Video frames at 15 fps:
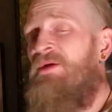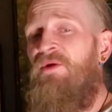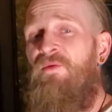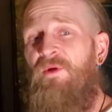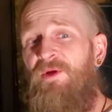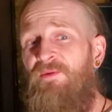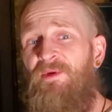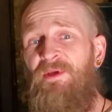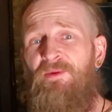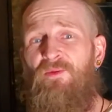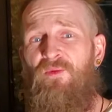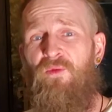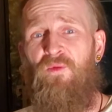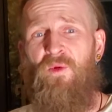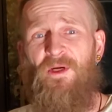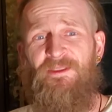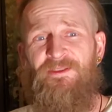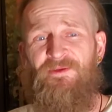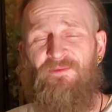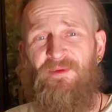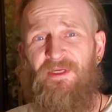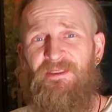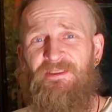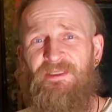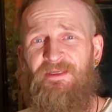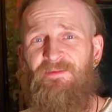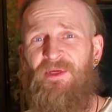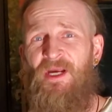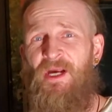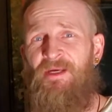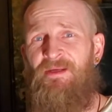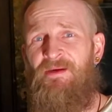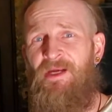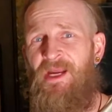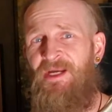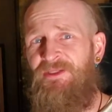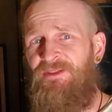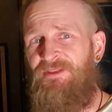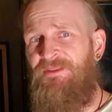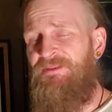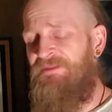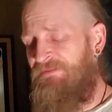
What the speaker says: What's the reasoning behind our actions?